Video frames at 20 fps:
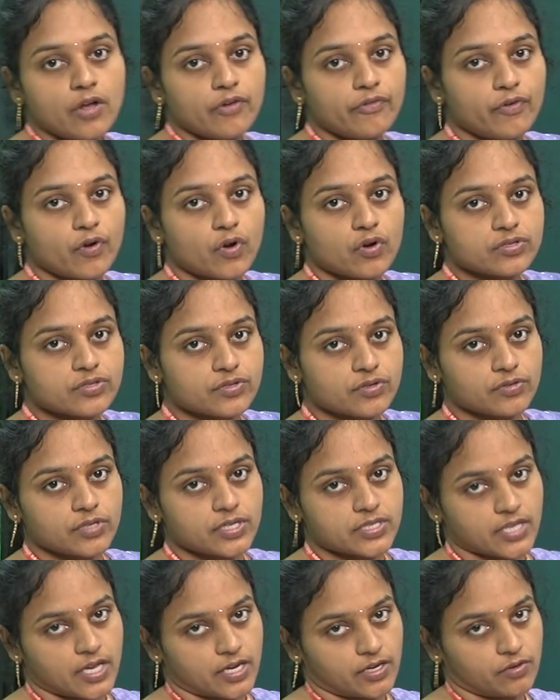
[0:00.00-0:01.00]
flows through
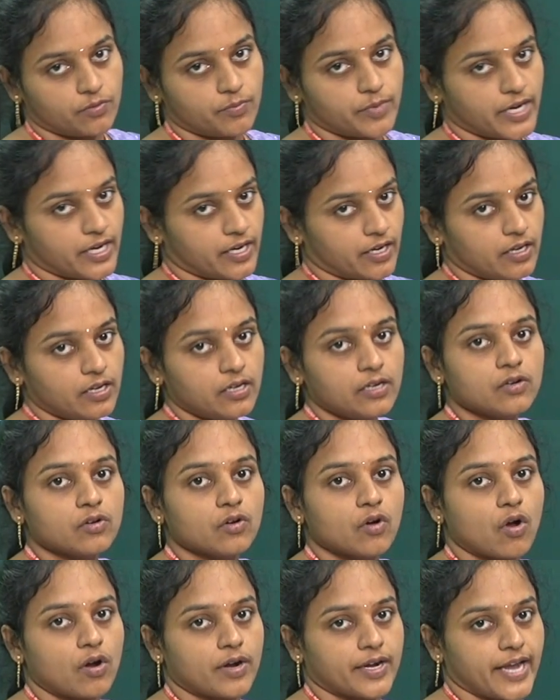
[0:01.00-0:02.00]
the circuit breaker
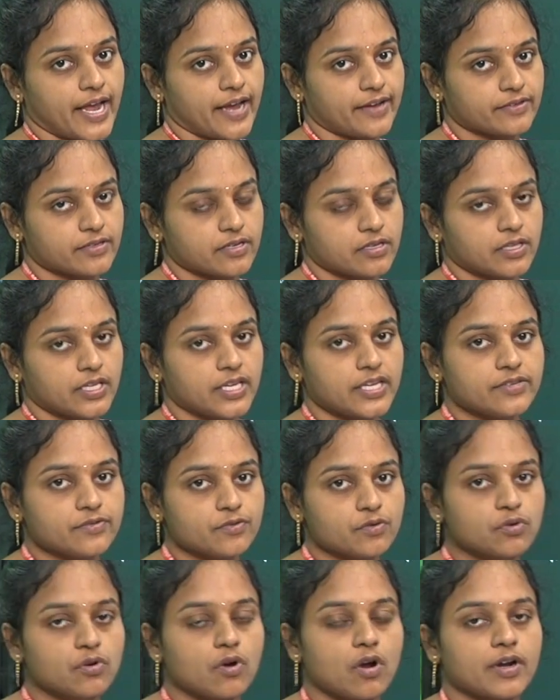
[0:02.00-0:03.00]
contacts. These
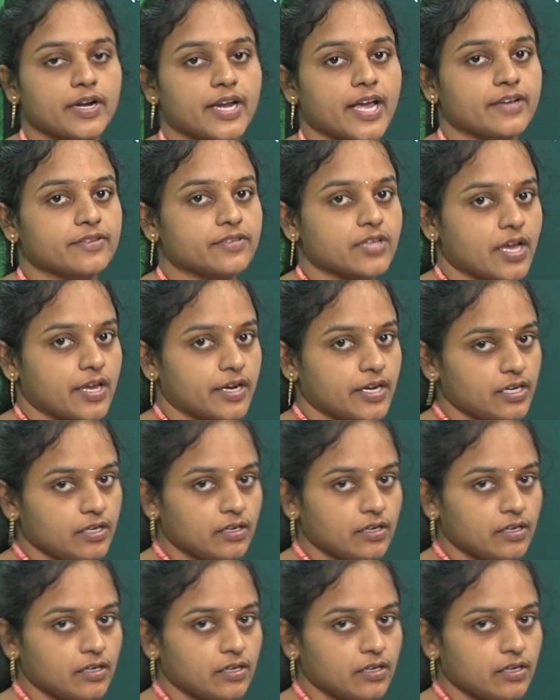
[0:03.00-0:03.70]
two contacts are